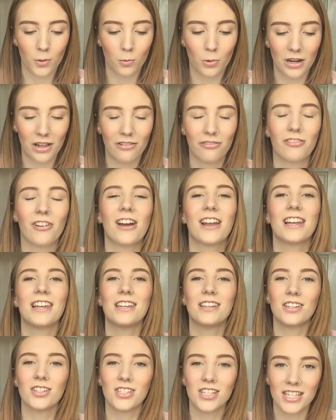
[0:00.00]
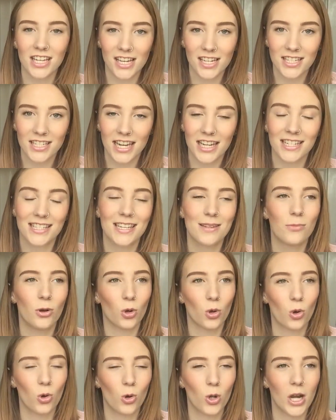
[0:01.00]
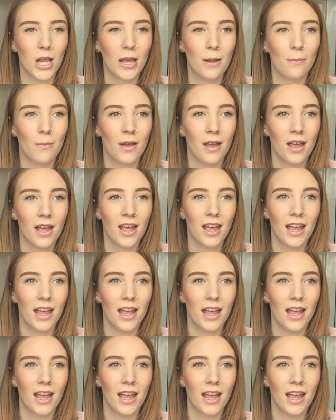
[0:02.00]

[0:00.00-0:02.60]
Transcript: when I finally do sit down to text him or call him,